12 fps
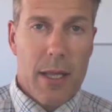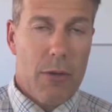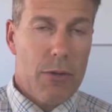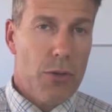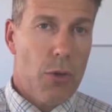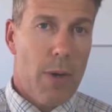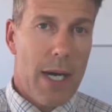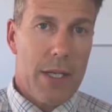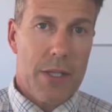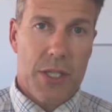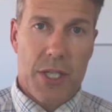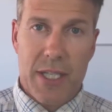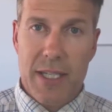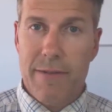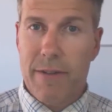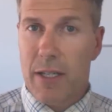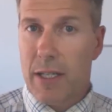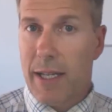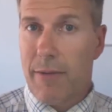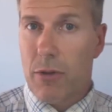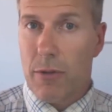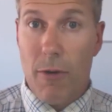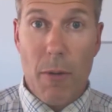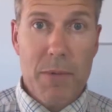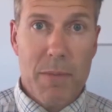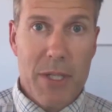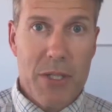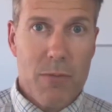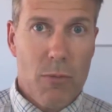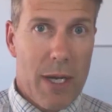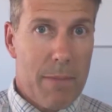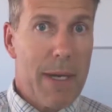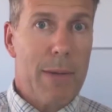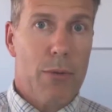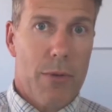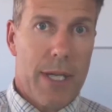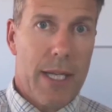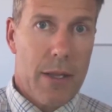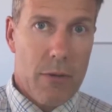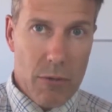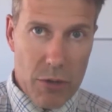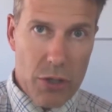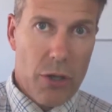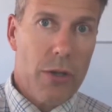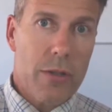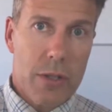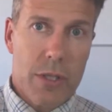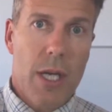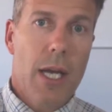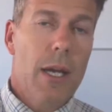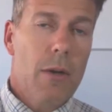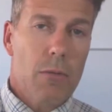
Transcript: There is always a significant level of optimism where people think the returns